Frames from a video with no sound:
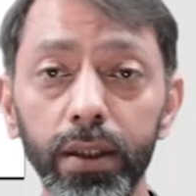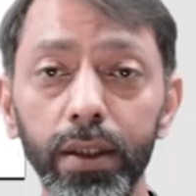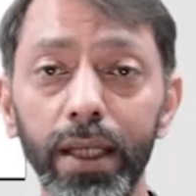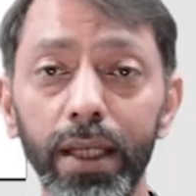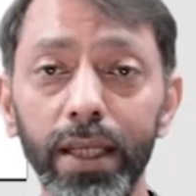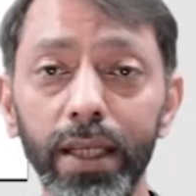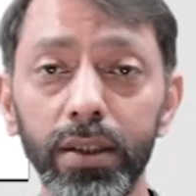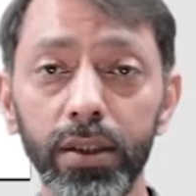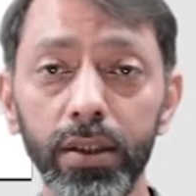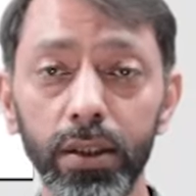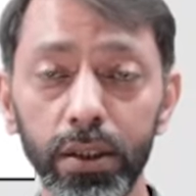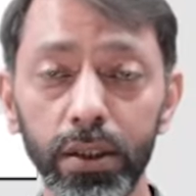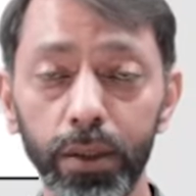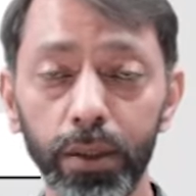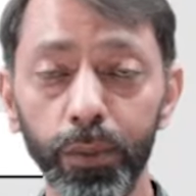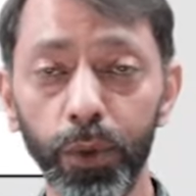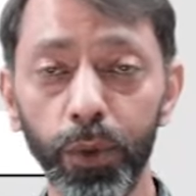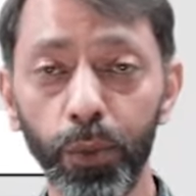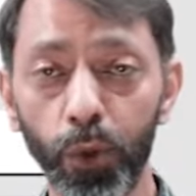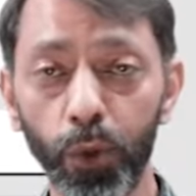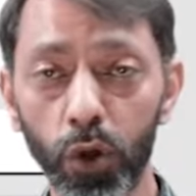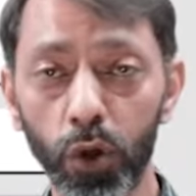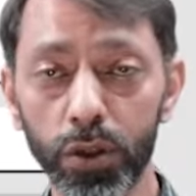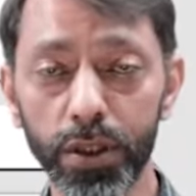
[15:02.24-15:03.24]
That's the
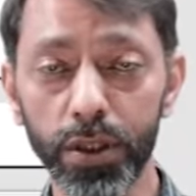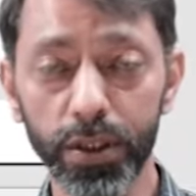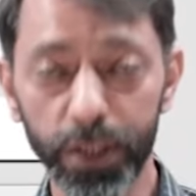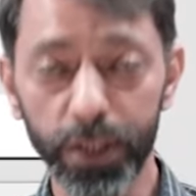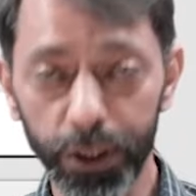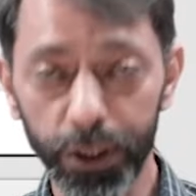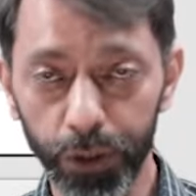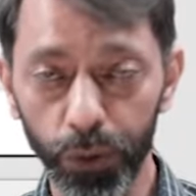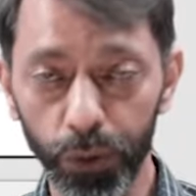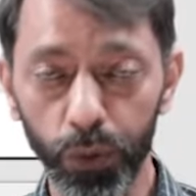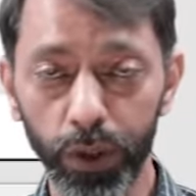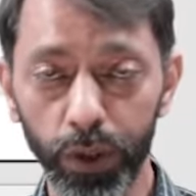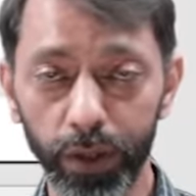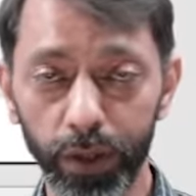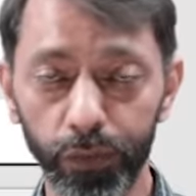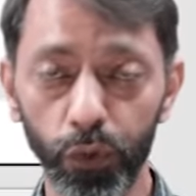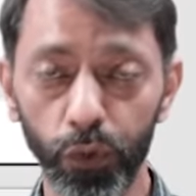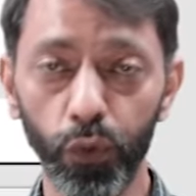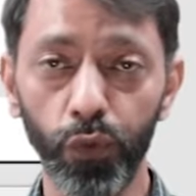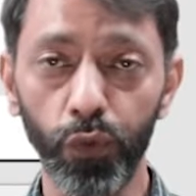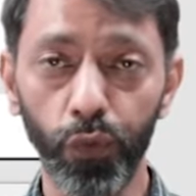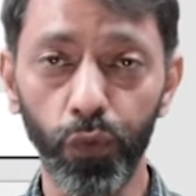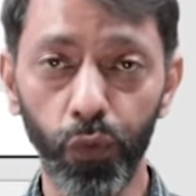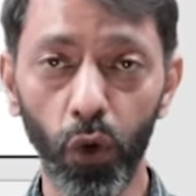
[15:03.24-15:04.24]
simple process that you have
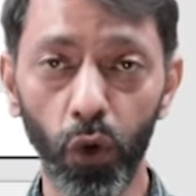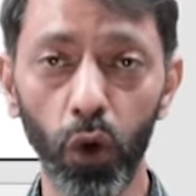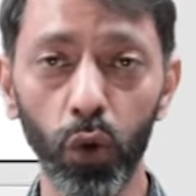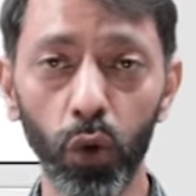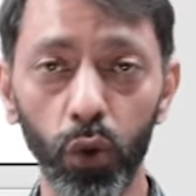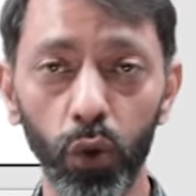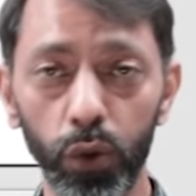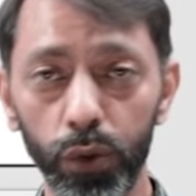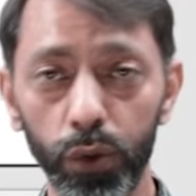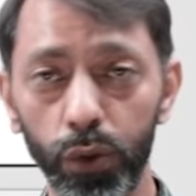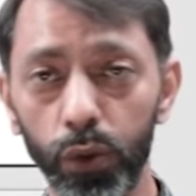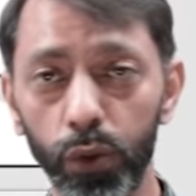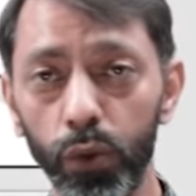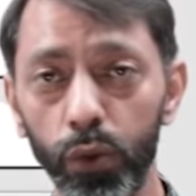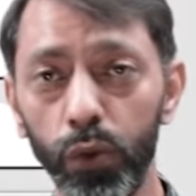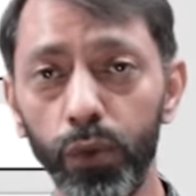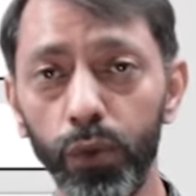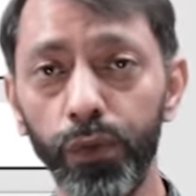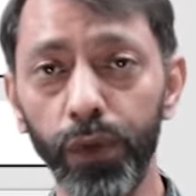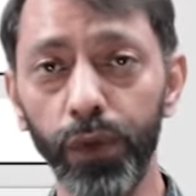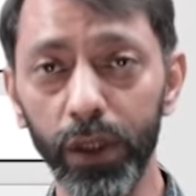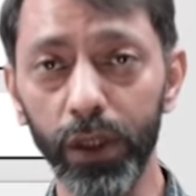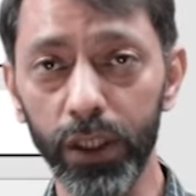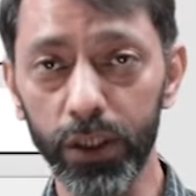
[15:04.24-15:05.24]
to follow to
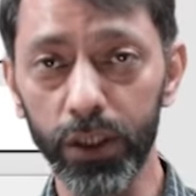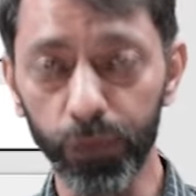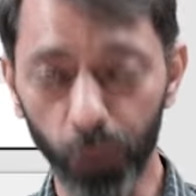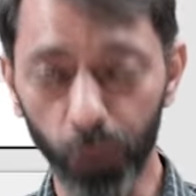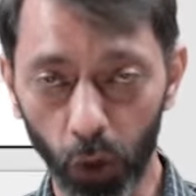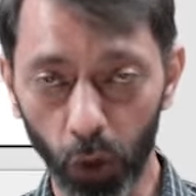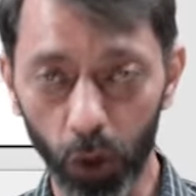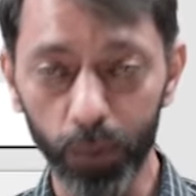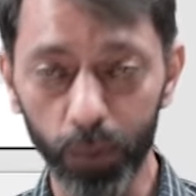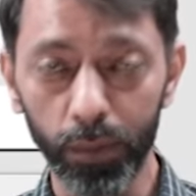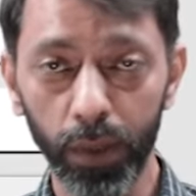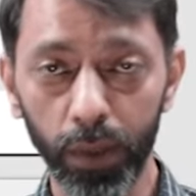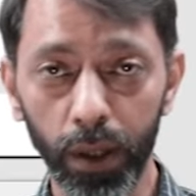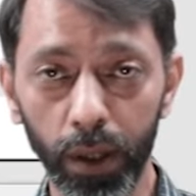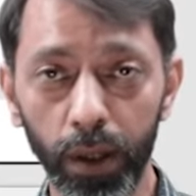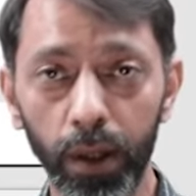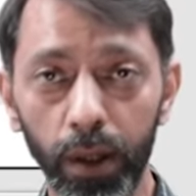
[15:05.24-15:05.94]
fill this form.